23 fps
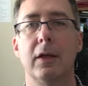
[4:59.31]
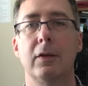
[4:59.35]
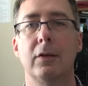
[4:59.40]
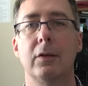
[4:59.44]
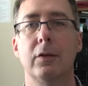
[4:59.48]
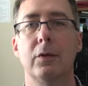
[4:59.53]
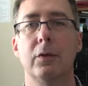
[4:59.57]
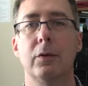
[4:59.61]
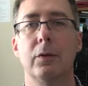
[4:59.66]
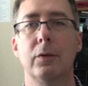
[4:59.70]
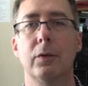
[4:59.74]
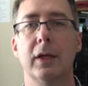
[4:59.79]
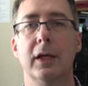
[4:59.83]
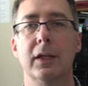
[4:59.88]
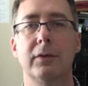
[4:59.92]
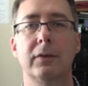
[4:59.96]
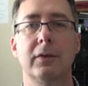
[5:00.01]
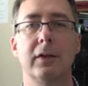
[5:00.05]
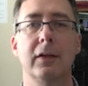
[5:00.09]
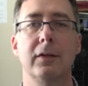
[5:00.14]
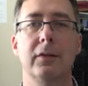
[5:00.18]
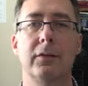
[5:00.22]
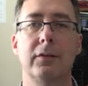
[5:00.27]
to its
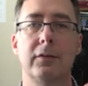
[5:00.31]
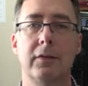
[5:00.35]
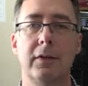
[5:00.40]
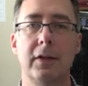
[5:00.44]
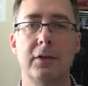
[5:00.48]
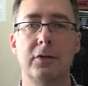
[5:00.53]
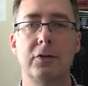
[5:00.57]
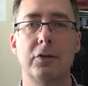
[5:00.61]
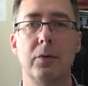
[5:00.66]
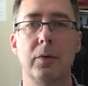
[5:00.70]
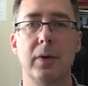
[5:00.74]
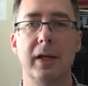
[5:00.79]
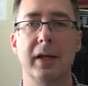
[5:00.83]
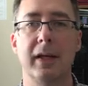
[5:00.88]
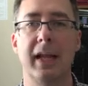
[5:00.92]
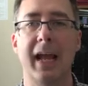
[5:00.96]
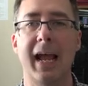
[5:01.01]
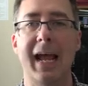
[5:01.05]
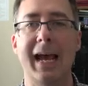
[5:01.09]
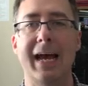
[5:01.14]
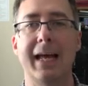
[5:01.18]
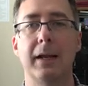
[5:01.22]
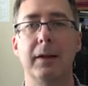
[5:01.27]
constituent
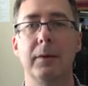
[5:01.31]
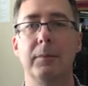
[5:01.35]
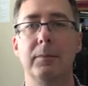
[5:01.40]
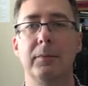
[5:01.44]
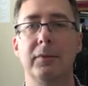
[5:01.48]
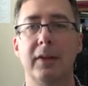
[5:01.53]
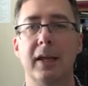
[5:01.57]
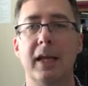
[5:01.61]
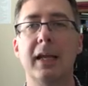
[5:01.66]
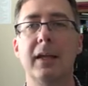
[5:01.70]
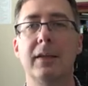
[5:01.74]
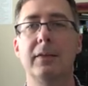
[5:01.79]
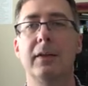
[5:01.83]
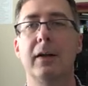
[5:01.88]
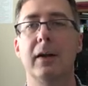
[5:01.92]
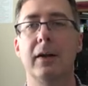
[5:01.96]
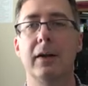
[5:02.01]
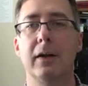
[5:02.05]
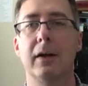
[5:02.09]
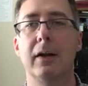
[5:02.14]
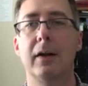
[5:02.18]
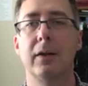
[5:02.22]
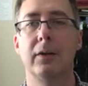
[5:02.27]
atoms in
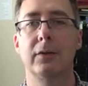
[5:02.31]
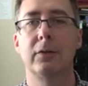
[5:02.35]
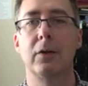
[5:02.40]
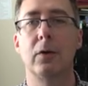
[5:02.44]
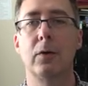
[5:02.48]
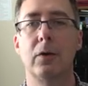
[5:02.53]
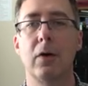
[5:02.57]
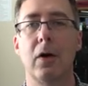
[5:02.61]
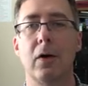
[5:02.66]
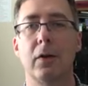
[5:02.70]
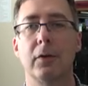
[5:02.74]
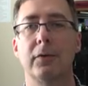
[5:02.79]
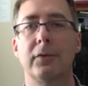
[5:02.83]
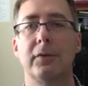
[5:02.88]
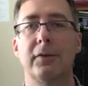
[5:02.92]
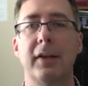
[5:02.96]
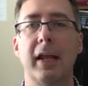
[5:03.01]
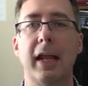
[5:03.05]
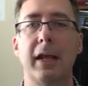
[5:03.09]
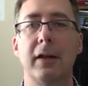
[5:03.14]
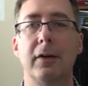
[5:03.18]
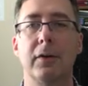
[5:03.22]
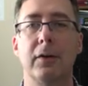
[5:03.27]
their so-called
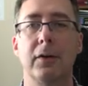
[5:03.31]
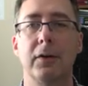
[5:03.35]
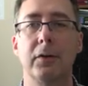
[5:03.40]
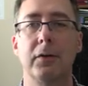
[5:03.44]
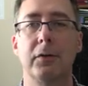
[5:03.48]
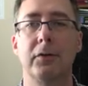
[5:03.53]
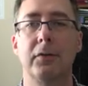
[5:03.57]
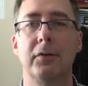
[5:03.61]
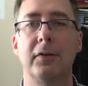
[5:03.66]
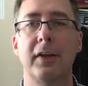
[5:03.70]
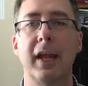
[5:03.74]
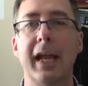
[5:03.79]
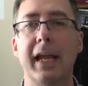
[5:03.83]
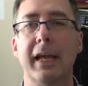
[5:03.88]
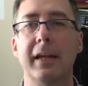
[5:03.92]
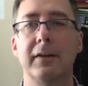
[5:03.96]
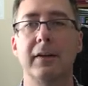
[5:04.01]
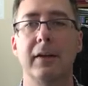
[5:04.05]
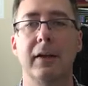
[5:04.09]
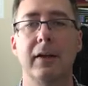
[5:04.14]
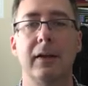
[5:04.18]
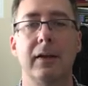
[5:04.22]
standard state,